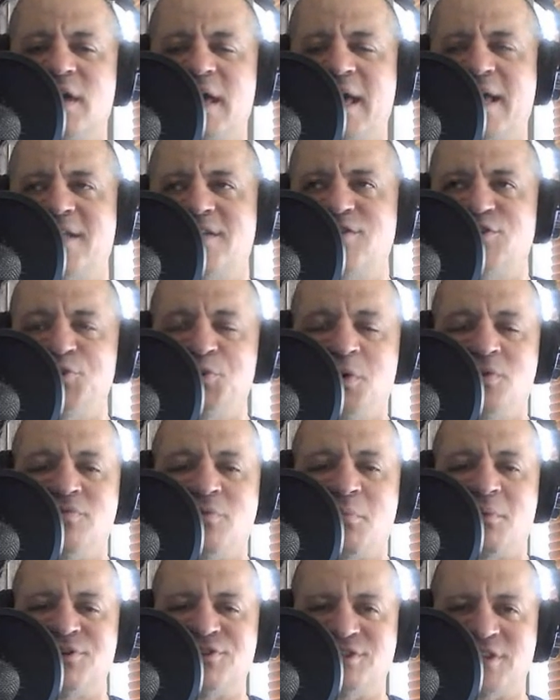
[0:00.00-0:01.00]
And two of
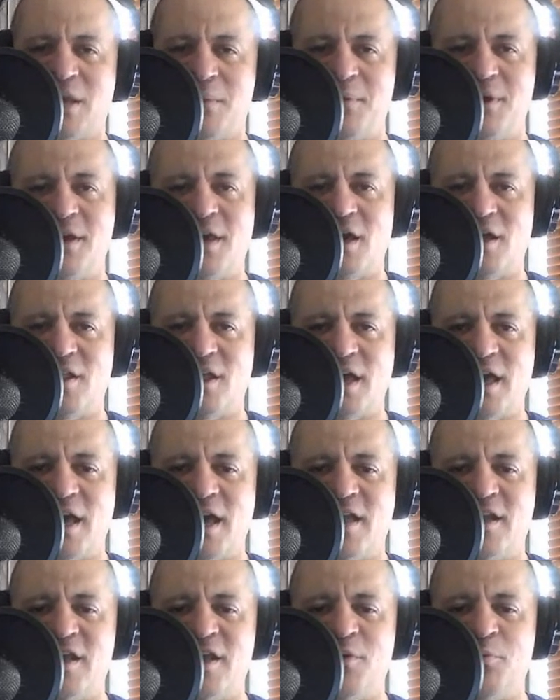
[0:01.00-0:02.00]
them are Sami
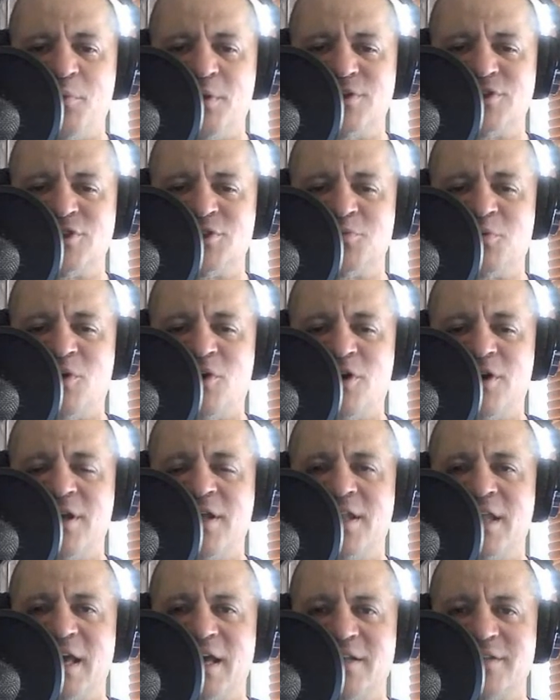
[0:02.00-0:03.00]
Callihan and Rich Swann,
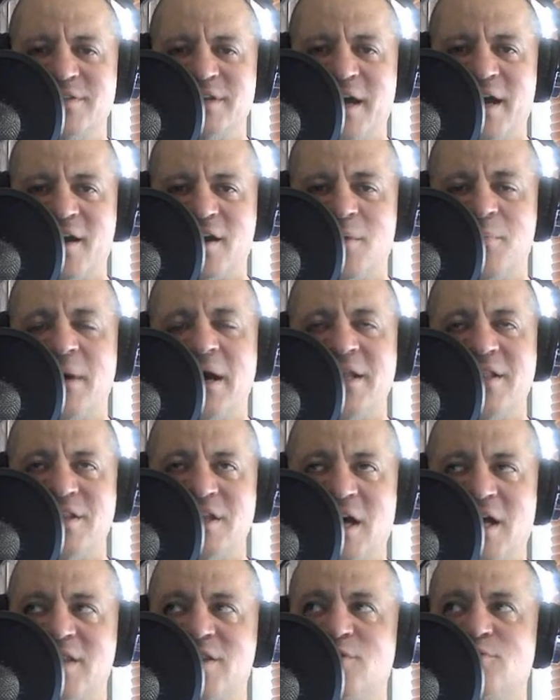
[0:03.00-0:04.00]
and they attack them. I
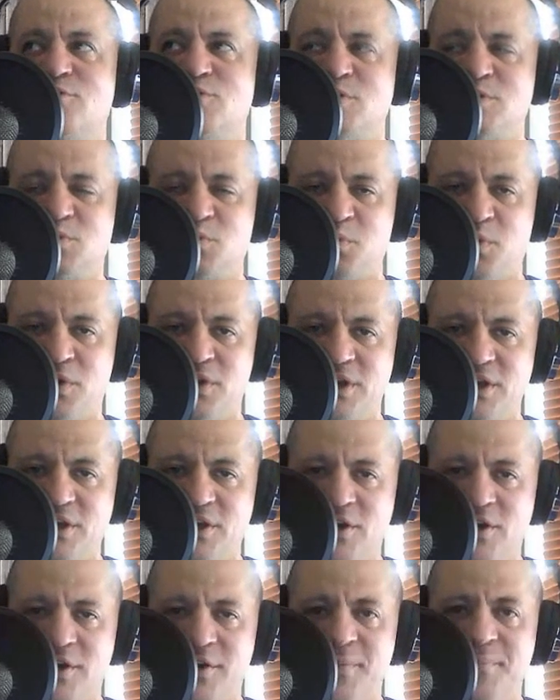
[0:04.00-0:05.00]
thought this was really
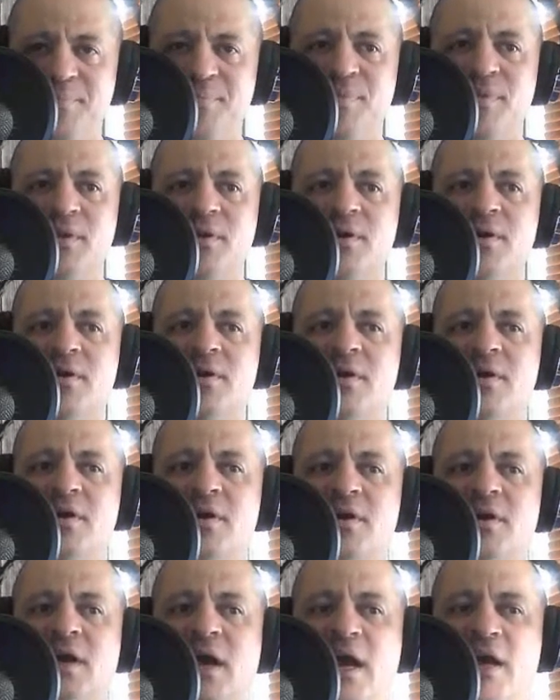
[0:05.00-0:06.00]
good.
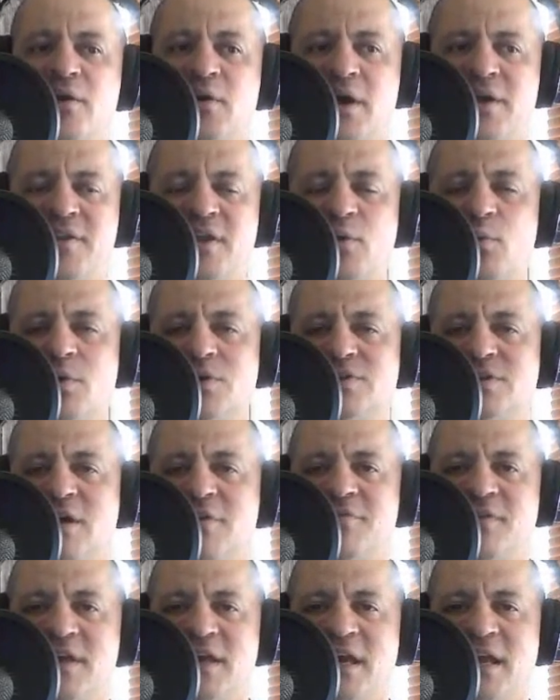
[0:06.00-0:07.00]
I think we're
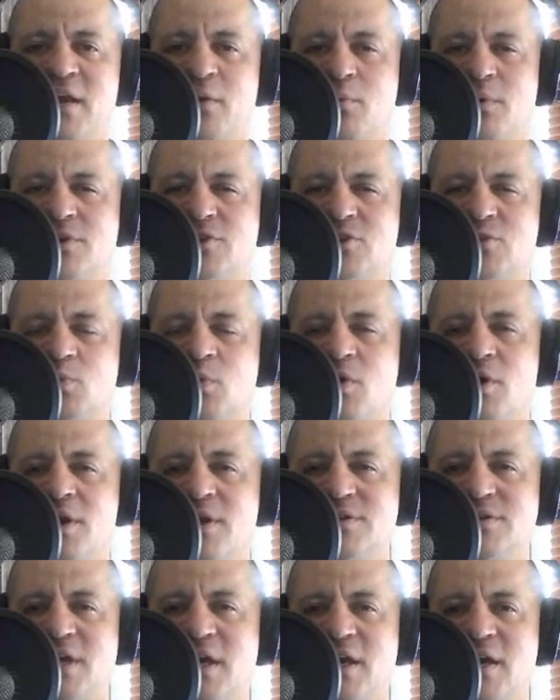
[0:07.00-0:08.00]
definitely getting Rich Swann
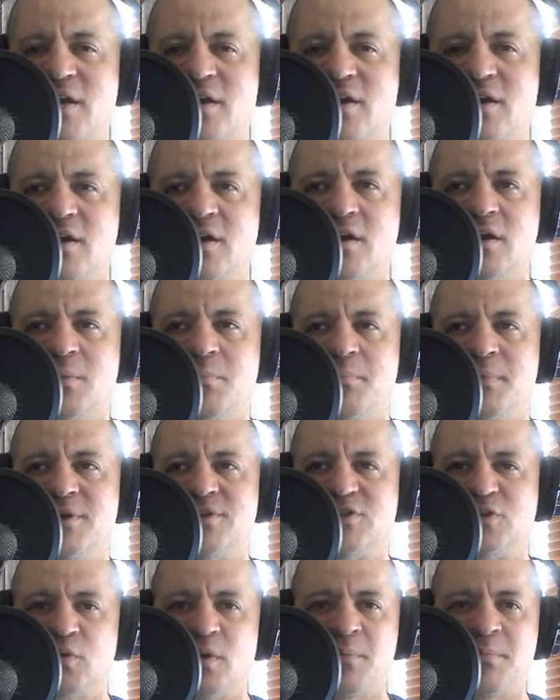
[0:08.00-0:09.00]
as a
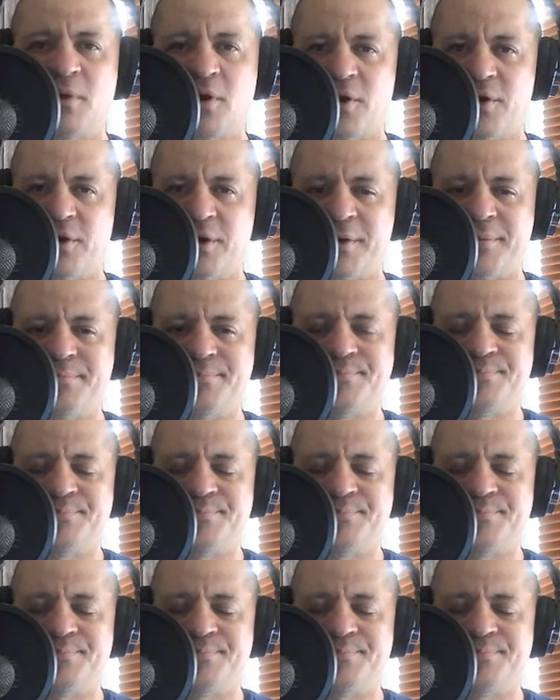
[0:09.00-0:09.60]
mystery partner,